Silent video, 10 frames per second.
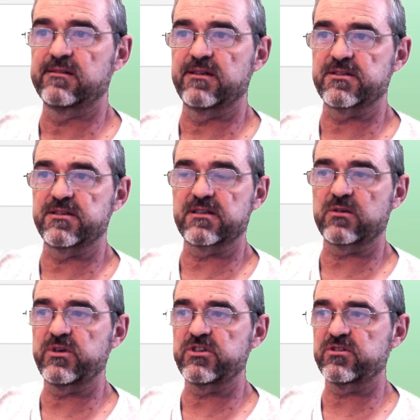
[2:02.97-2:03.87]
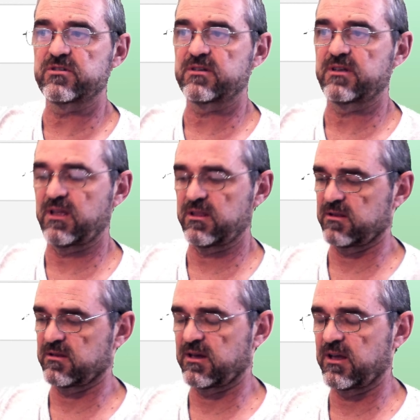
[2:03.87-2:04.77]
is this equation,
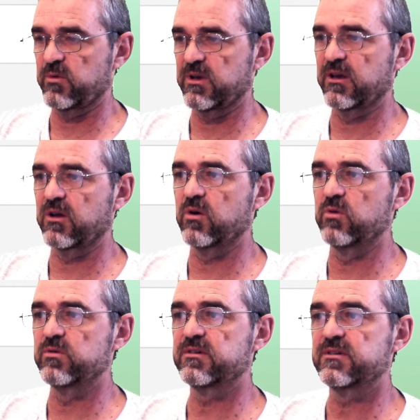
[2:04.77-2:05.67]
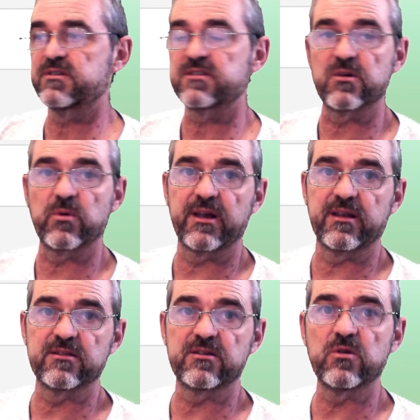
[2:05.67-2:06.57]
and I will encode
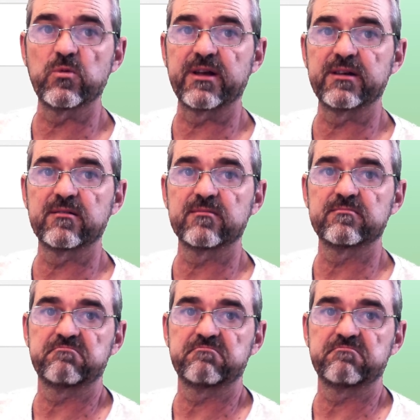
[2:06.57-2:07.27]
C1 and Q1,